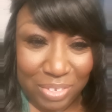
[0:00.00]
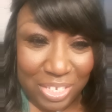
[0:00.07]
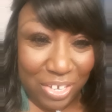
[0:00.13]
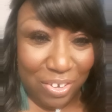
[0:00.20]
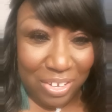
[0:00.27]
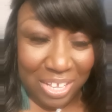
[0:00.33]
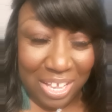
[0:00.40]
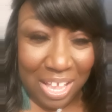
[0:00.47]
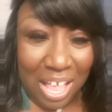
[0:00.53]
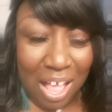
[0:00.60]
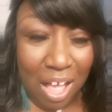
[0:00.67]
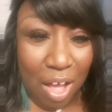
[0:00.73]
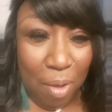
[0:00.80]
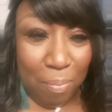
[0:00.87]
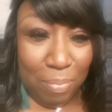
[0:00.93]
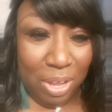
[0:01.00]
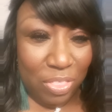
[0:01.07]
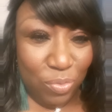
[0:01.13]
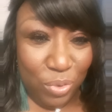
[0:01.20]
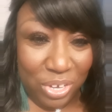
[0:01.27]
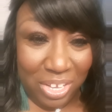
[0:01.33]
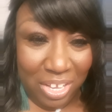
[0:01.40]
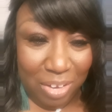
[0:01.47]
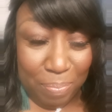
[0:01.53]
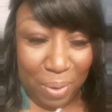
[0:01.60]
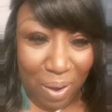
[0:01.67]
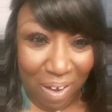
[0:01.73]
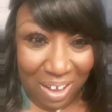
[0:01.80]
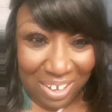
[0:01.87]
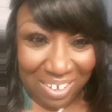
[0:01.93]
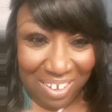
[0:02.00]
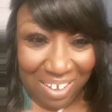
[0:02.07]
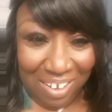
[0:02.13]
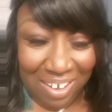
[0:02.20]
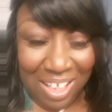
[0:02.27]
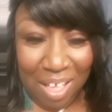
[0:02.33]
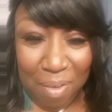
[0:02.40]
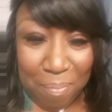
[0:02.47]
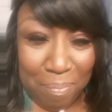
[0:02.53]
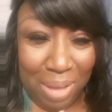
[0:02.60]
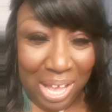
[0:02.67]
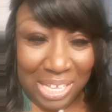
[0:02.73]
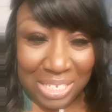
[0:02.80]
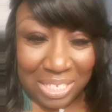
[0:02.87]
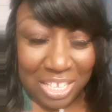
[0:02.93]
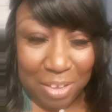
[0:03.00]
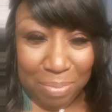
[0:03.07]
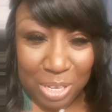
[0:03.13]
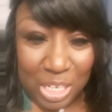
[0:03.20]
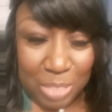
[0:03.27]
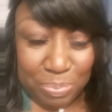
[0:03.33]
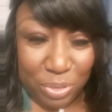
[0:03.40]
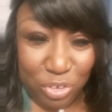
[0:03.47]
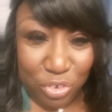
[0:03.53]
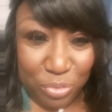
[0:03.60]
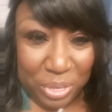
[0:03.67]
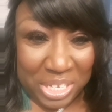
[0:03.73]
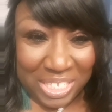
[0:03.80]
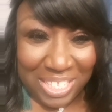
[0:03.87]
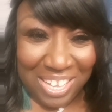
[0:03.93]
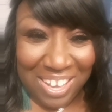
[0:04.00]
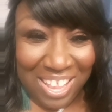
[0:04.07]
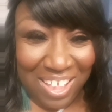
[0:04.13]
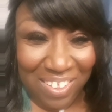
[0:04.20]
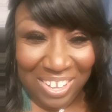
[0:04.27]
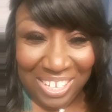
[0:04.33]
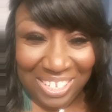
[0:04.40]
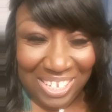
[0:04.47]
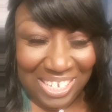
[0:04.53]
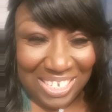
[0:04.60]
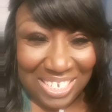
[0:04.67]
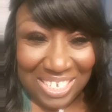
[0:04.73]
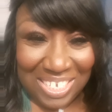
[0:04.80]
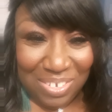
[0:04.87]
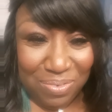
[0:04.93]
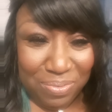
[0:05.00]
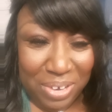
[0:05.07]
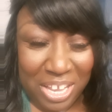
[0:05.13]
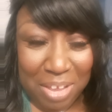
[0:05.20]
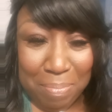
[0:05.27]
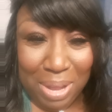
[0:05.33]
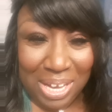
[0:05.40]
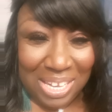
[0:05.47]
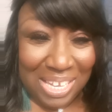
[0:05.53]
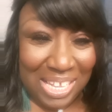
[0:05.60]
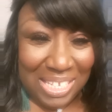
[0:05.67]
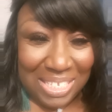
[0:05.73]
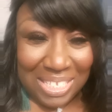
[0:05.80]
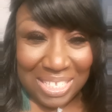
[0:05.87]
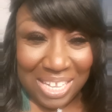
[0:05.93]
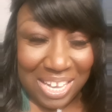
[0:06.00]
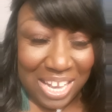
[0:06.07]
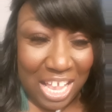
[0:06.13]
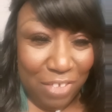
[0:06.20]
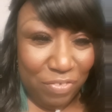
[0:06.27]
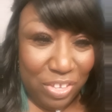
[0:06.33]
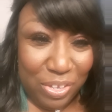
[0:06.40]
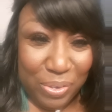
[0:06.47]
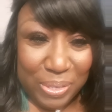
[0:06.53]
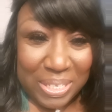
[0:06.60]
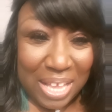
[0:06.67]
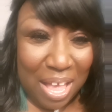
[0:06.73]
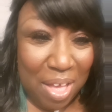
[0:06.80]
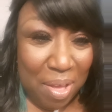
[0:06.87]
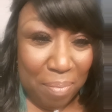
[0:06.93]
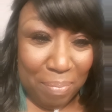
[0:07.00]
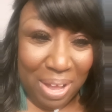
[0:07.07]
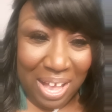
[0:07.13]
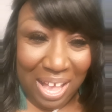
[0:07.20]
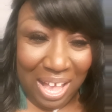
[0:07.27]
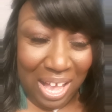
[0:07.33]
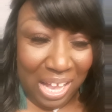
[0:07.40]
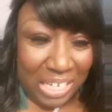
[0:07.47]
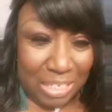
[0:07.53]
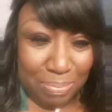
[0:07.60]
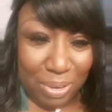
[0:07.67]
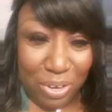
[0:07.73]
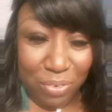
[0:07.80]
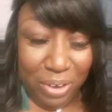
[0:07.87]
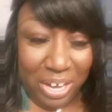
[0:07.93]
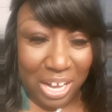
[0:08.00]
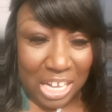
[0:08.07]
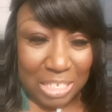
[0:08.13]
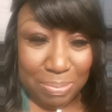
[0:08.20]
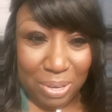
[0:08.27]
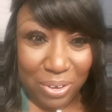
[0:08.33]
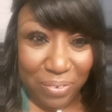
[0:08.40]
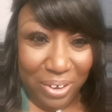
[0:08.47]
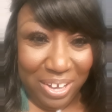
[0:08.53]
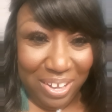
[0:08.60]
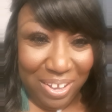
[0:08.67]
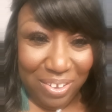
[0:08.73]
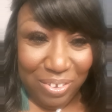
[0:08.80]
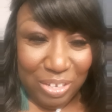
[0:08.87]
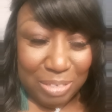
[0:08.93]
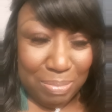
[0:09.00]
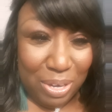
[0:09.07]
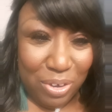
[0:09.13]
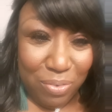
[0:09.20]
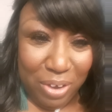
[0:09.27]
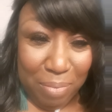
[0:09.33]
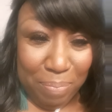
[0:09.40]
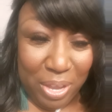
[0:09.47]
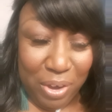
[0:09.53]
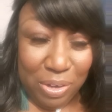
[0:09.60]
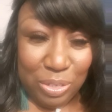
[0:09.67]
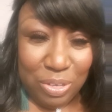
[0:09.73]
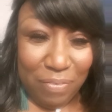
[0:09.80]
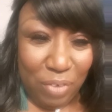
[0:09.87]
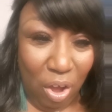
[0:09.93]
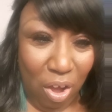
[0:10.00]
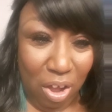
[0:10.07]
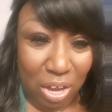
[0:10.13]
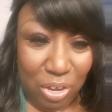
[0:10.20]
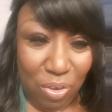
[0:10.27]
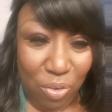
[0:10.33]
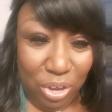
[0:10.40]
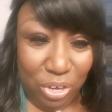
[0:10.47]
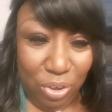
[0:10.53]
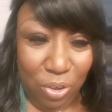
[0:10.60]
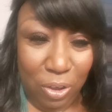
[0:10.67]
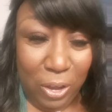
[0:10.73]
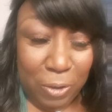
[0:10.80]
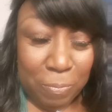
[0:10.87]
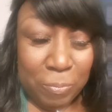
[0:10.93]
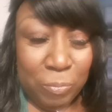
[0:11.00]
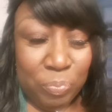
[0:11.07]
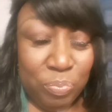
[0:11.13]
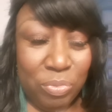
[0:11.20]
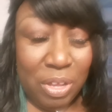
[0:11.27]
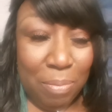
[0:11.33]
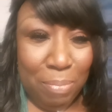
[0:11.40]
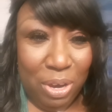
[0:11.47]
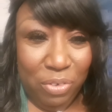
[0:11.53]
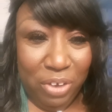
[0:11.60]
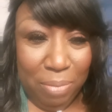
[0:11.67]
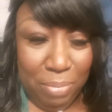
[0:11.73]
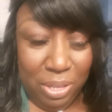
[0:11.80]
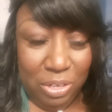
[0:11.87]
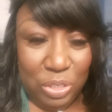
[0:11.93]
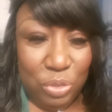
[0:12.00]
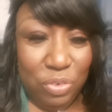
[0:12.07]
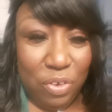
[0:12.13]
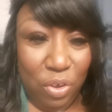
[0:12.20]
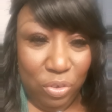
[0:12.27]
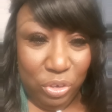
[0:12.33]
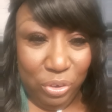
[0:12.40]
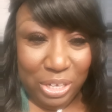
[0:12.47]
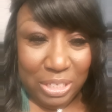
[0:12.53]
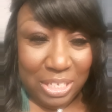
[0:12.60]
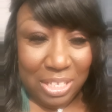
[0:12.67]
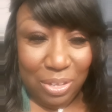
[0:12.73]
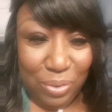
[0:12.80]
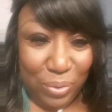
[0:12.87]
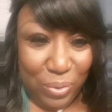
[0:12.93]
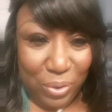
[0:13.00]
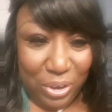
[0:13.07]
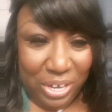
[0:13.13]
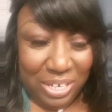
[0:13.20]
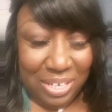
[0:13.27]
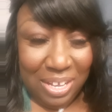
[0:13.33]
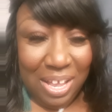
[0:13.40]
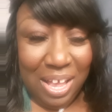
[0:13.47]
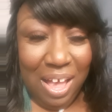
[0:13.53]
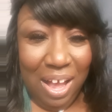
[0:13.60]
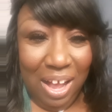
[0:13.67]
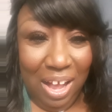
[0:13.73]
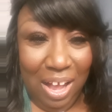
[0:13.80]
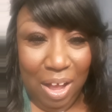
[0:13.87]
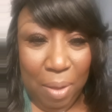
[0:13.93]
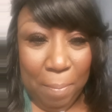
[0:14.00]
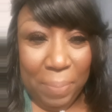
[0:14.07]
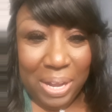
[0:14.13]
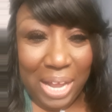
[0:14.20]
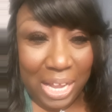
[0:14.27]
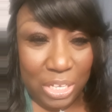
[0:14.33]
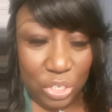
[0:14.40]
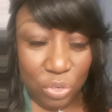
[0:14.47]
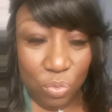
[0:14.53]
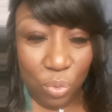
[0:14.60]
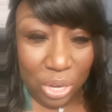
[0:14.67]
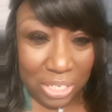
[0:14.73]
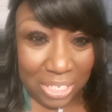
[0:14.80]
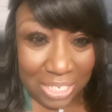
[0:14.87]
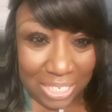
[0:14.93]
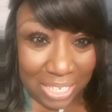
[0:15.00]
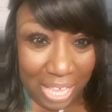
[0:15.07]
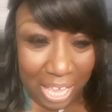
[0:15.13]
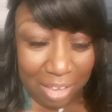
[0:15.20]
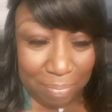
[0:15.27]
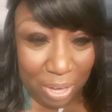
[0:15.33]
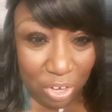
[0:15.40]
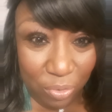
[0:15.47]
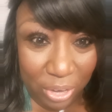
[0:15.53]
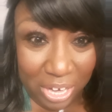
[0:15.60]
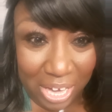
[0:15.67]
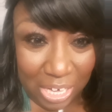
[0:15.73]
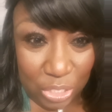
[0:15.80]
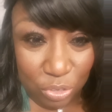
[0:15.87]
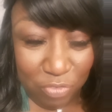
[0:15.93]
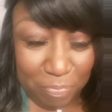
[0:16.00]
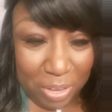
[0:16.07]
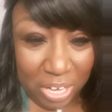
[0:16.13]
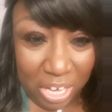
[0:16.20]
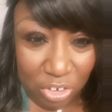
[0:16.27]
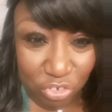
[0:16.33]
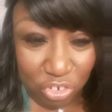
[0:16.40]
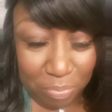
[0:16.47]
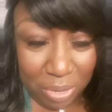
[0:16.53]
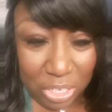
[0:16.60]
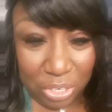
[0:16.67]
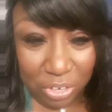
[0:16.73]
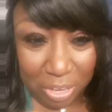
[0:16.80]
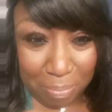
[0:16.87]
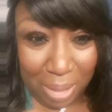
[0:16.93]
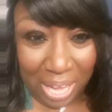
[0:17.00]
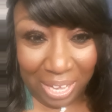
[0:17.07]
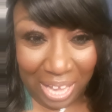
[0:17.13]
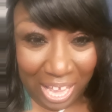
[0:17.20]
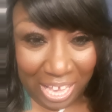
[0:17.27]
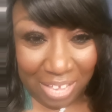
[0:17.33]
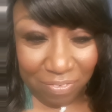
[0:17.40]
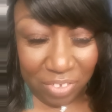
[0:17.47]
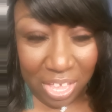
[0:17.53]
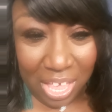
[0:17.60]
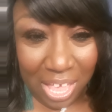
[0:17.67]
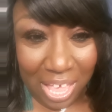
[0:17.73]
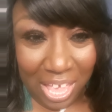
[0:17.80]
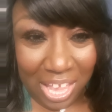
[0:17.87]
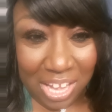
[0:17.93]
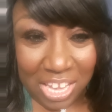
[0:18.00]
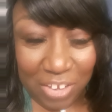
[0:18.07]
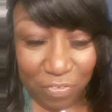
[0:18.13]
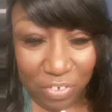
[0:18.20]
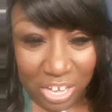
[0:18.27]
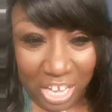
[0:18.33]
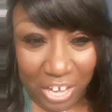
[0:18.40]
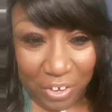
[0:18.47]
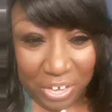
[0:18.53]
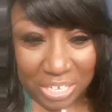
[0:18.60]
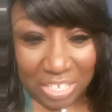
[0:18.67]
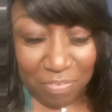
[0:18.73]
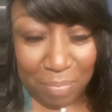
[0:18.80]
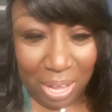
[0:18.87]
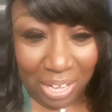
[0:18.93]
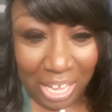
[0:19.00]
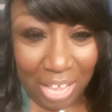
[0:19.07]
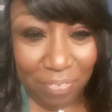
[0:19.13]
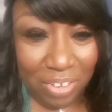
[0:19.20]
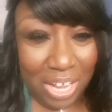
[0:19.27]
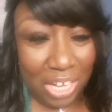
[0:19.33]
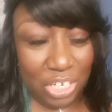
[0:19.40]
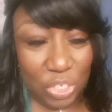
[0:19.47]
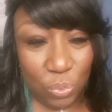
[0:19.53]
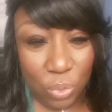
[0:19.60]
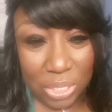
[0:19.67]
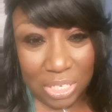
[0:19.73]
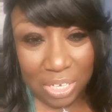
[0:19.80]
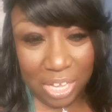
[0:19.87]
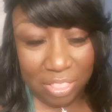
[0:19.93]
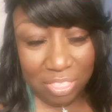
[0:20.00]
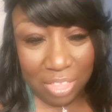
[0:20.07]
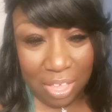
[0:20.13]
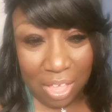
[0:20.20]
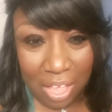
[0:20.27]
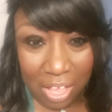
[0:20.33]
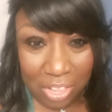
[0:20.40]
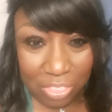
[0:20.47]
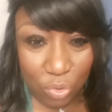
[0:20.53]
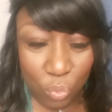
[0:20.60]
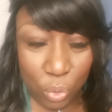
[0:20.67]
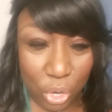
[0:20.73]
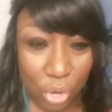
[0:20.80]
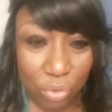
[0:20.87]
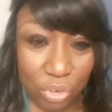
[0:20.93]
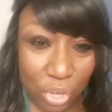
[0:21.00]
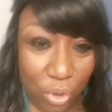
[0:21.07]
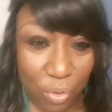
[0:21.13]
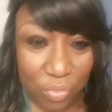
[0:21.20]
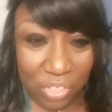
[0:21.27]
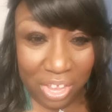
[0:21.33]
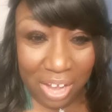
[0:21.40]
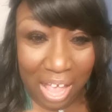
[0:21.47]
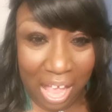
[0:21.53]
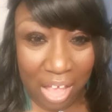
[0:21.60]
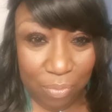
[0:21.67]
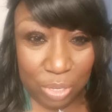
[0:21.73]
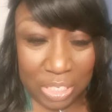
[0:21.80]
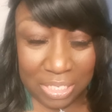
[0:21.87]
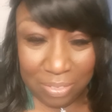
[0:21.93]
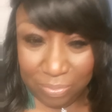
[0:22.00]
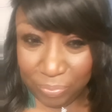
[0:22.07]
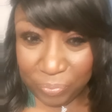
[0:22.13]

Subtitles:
dearly, Mother Juanita Parker, my siblings, Patrice, Danelle, Alicia, Cherie, my nieces and nephews, my aunts, my great aunts, my great uncles, my grandparents who have all gone on, my grandmothers who have gone on to the Lord. But I do want to say my great aunts who've been instrumental in my life and different areas of my life. And I just want to let the world know that I was